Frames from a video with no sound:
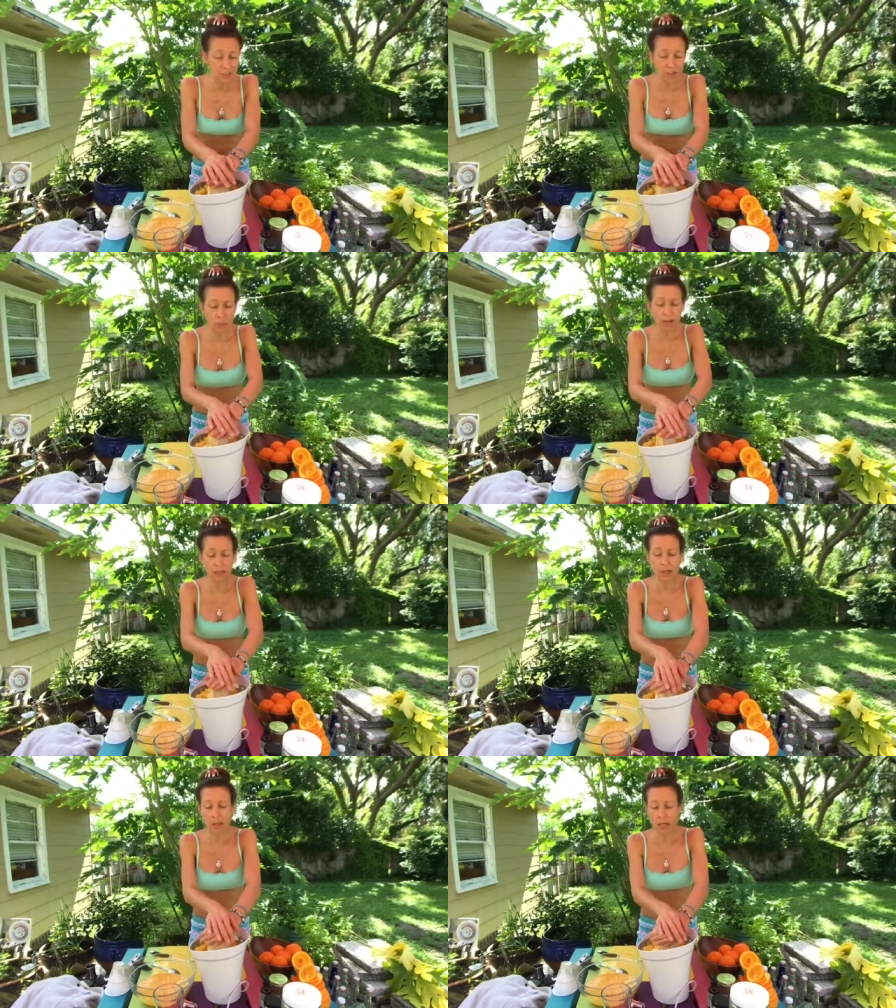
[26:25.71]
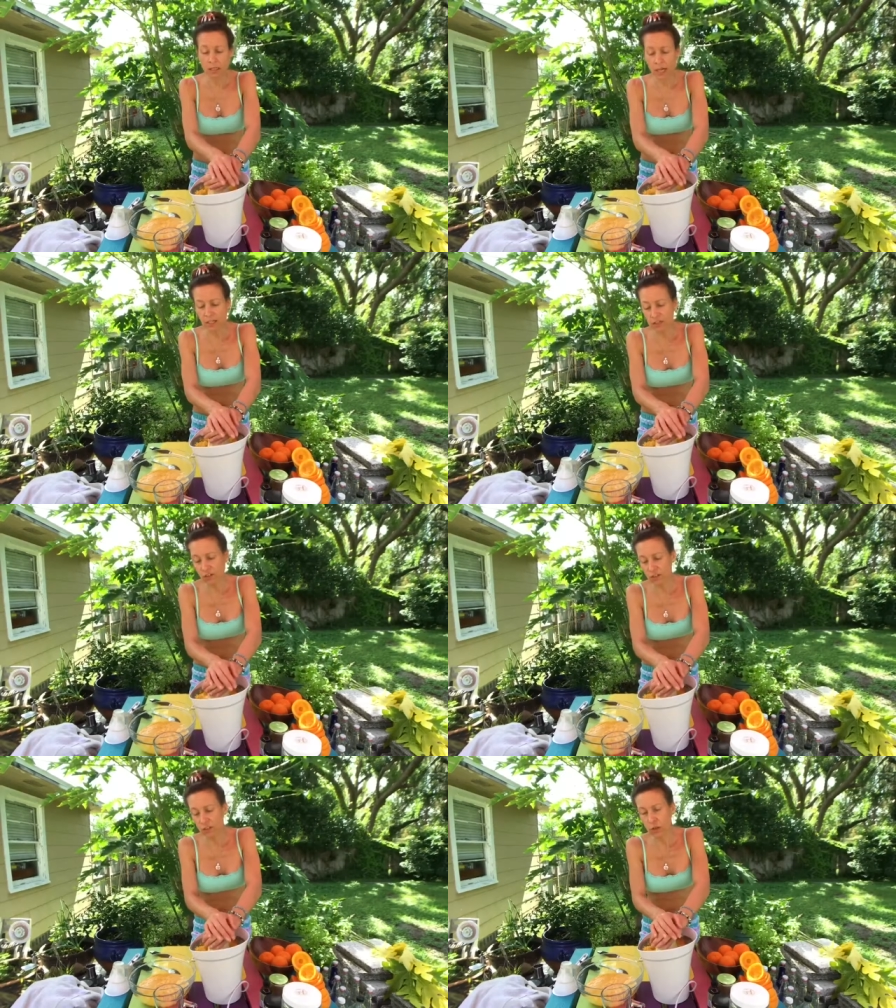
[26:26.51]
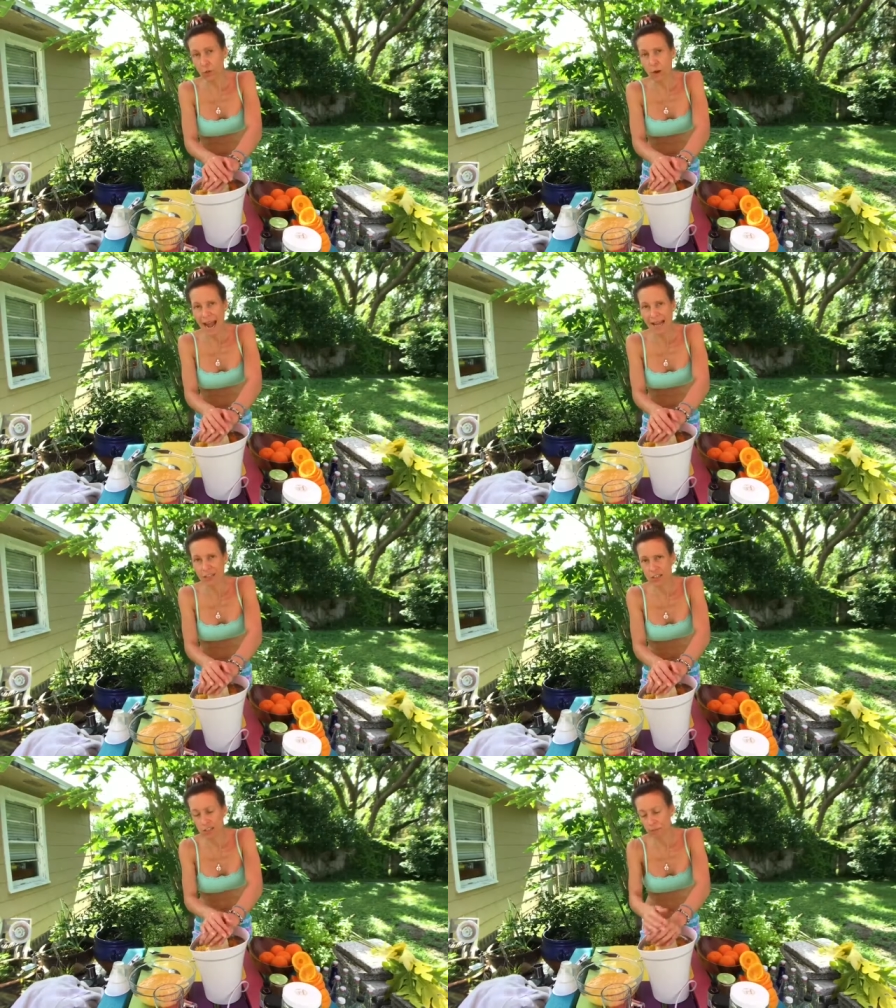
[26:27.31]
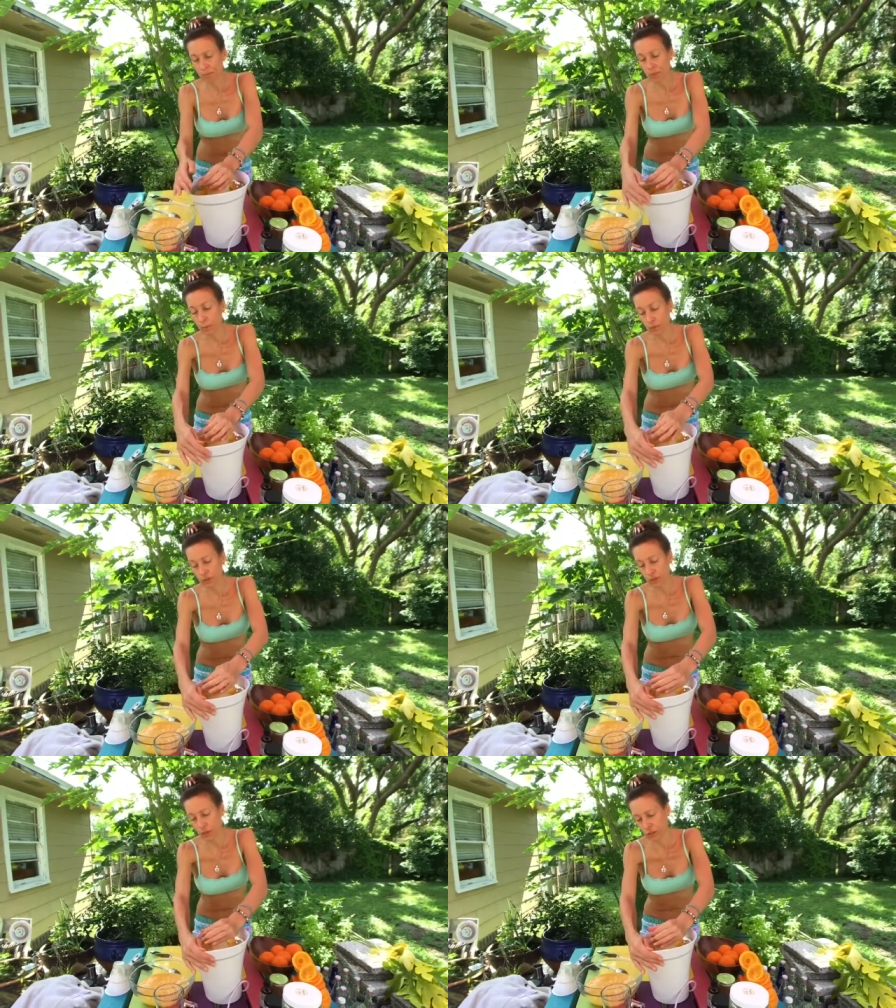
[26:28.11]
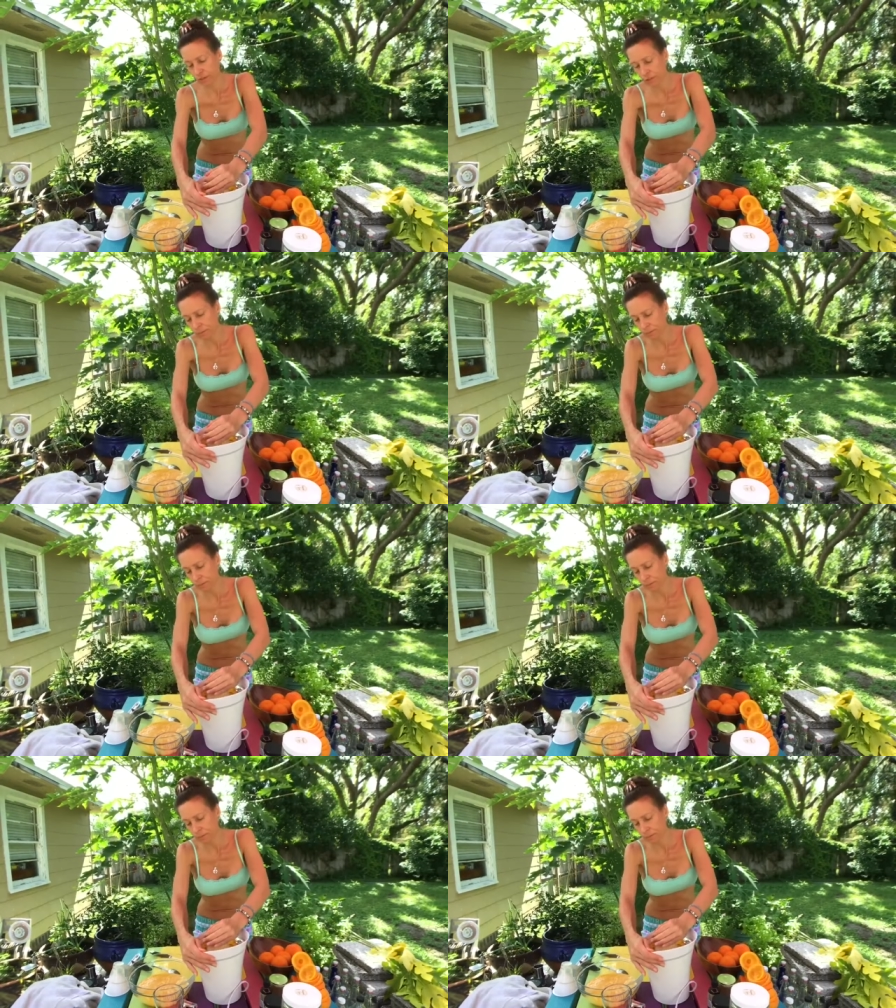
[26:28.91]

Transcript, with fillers: That's why a lot of stuff is so waxed to preserve.